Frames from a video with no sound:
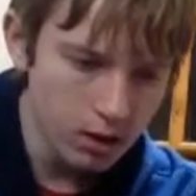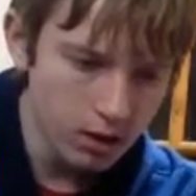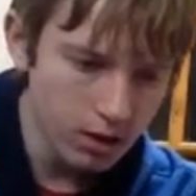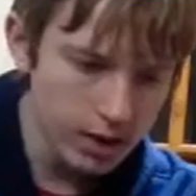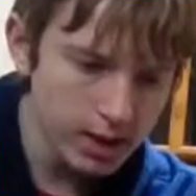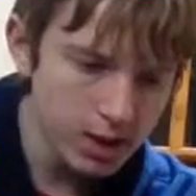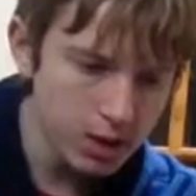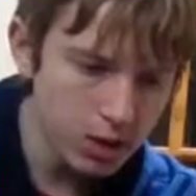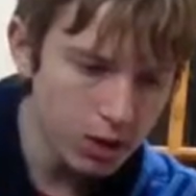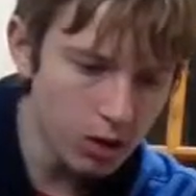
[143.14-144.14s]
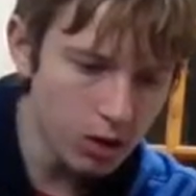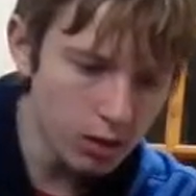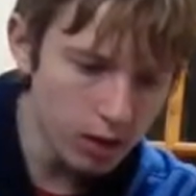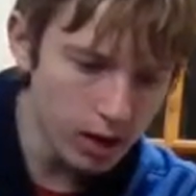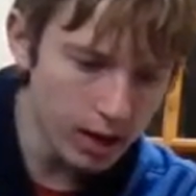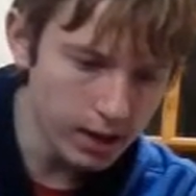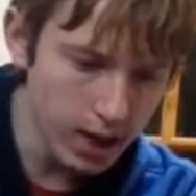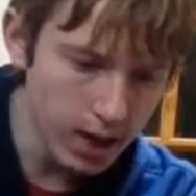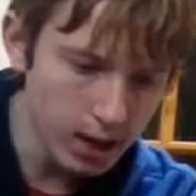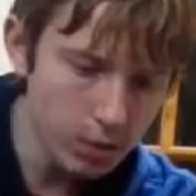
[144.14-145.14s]
This is not
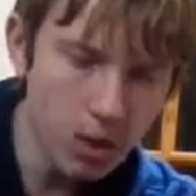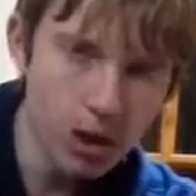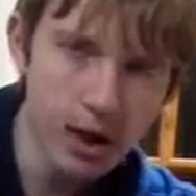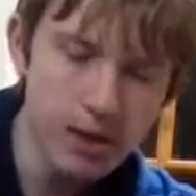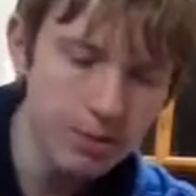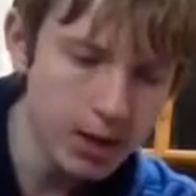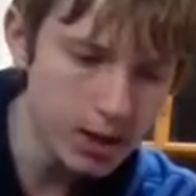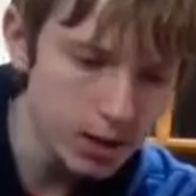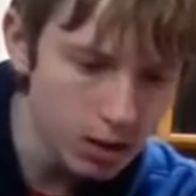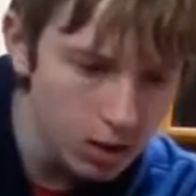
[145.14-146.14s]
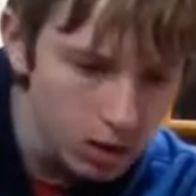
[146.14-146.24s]
exactly what I expected.